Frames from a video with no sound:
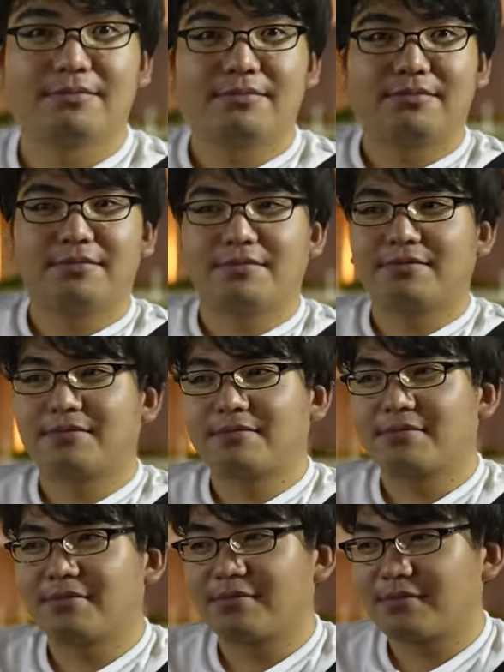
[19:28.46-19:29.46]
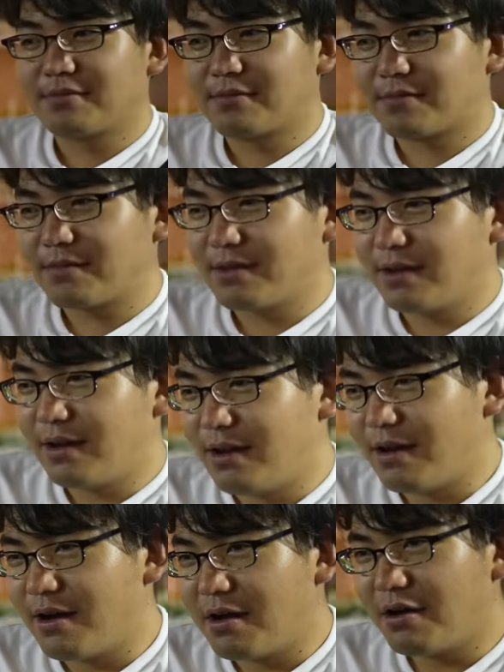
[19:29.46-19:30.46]
your the brand that you're, you're thinking about
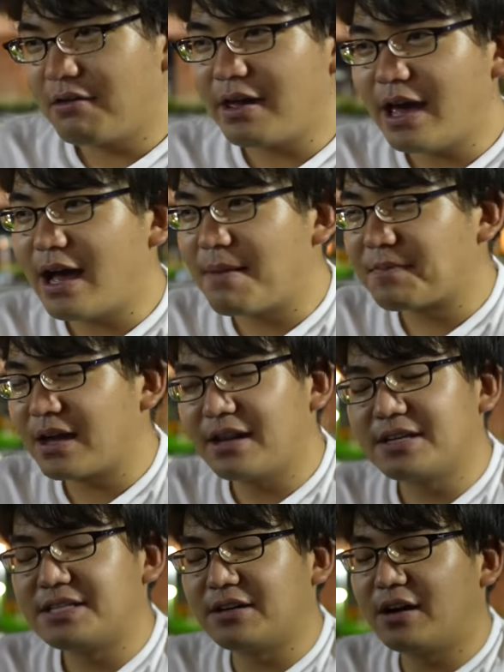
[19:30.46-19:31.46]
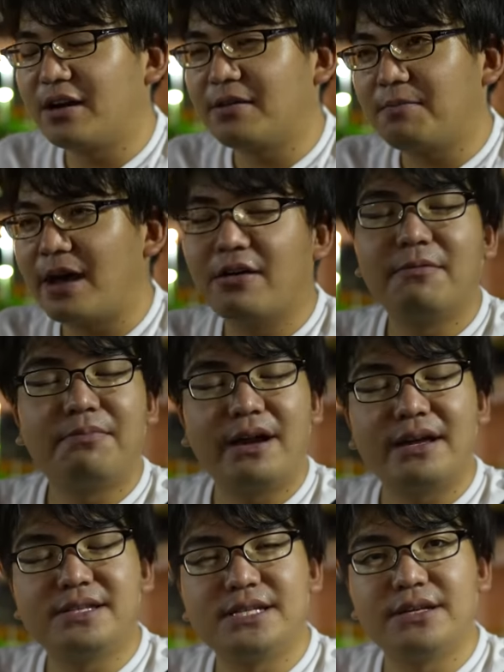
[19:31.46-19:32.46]
starting up. Oh yeah, I'm gonna start my own
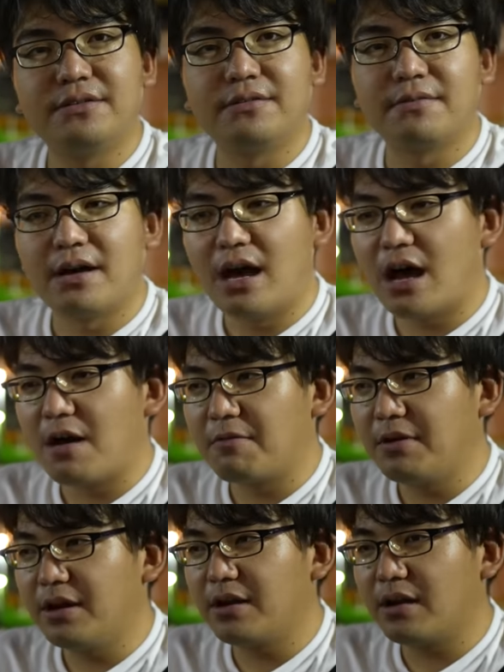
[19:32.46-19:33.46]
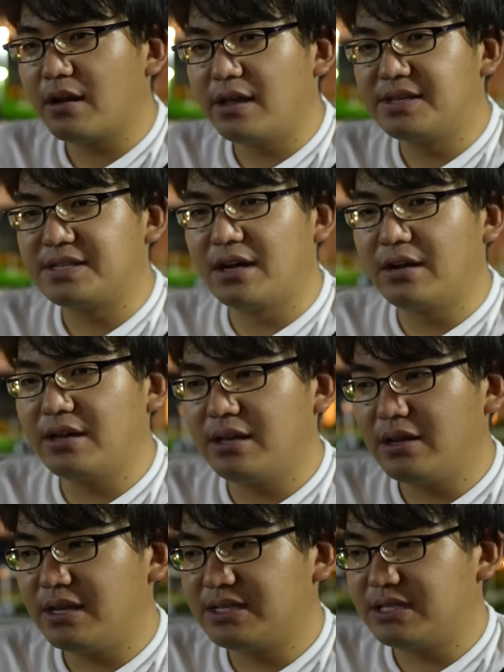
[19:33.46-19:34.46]
brand too. Uh, we're it's on
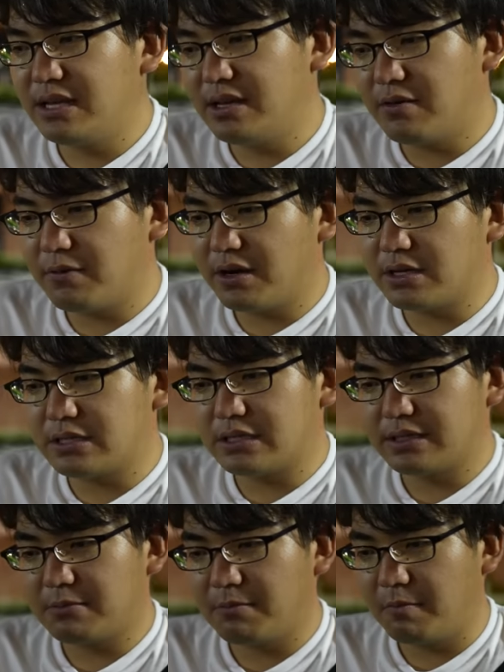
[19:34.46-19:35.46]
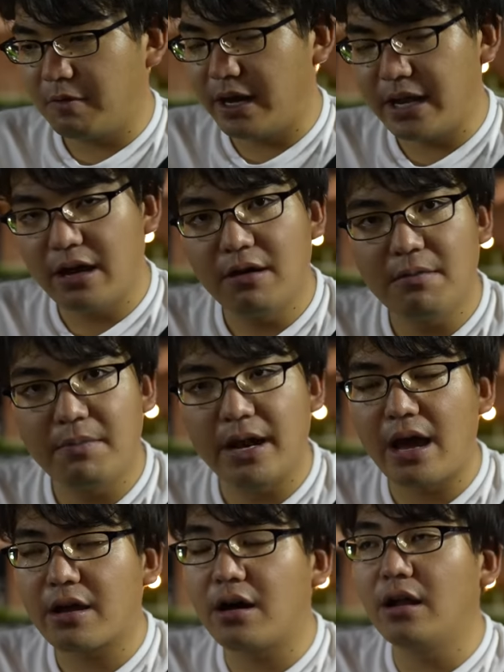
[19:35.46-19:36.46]
in it's in the works right now, but
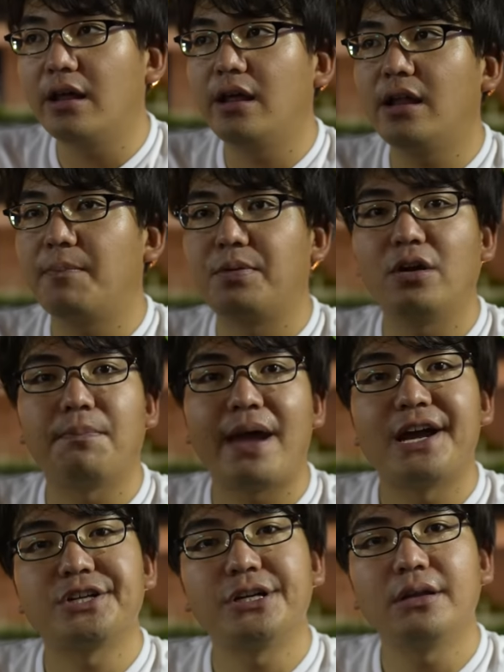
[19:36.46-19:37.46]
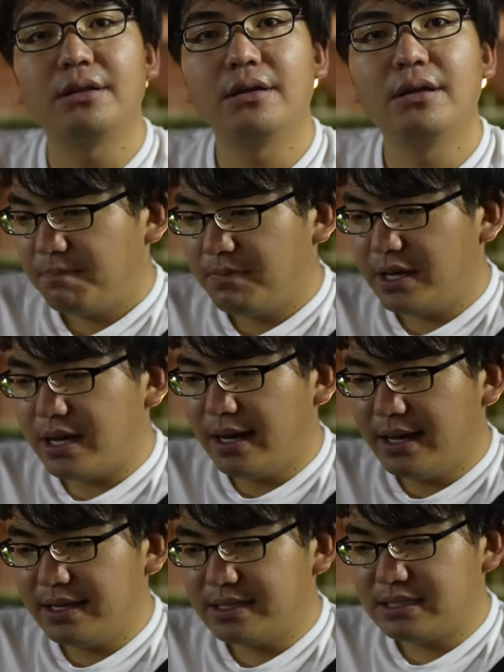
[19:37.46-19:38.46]
I call it a pure passion
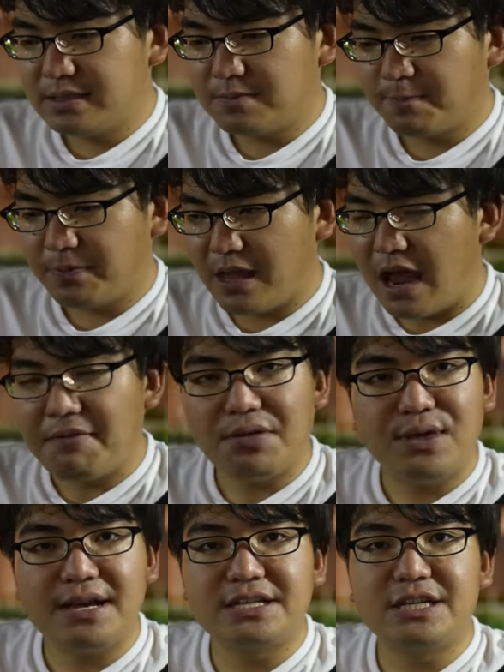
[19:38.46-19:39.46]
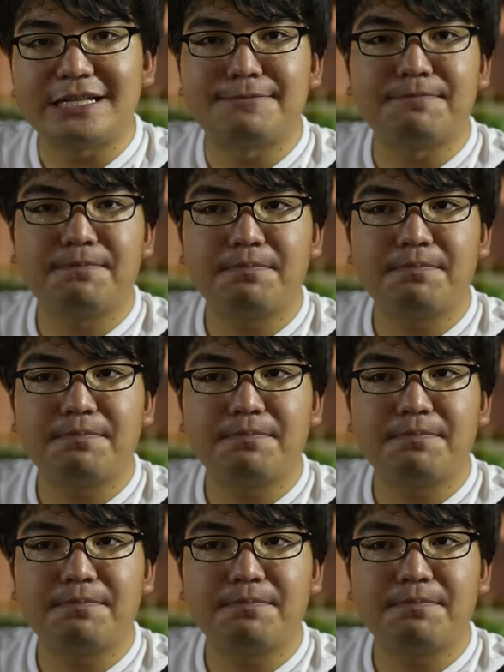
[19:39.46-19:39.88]
because everything is just